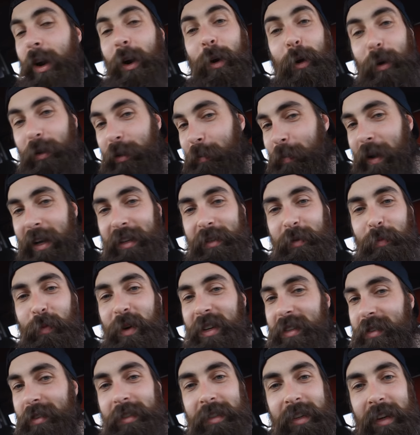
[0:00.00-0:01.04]
All the bells and
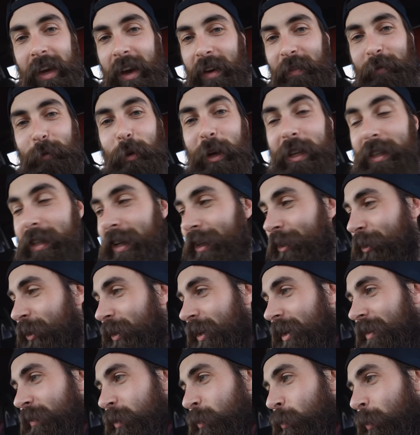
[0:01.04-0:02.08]
whistles, you get a free
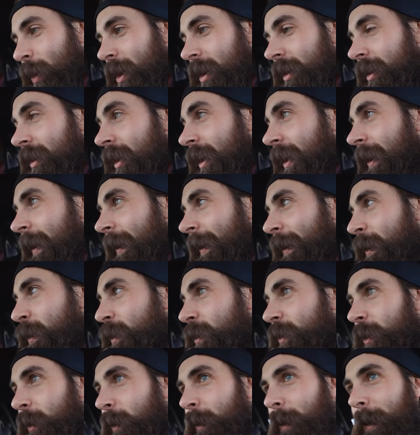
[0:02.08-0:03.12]
t-shirt if you win.
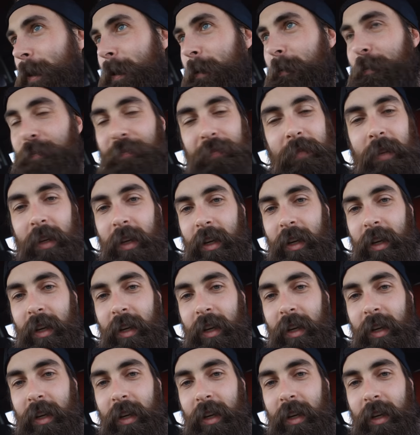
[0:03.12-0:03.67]
So um,